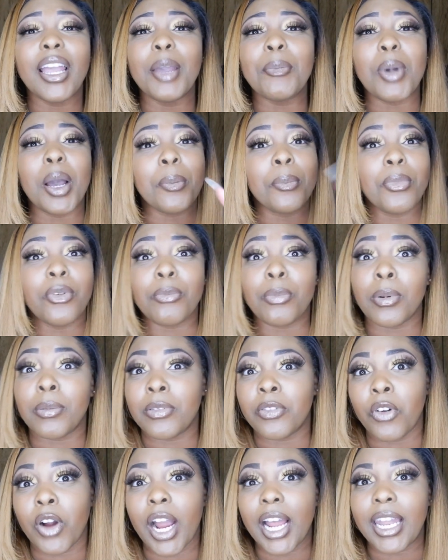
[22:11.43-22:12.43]
But
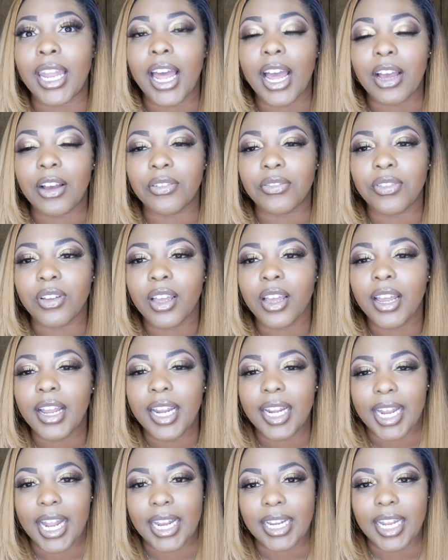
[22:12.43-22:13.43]
before I left
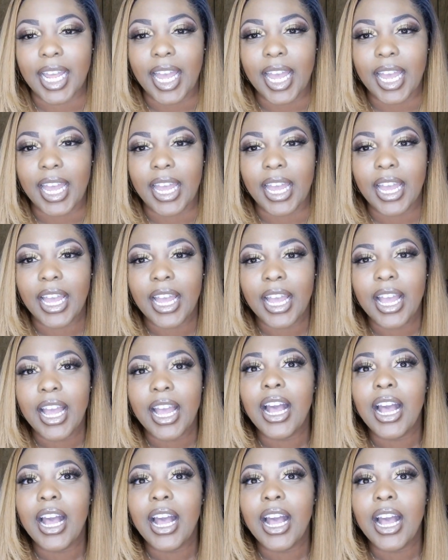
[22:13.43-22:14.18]
that day,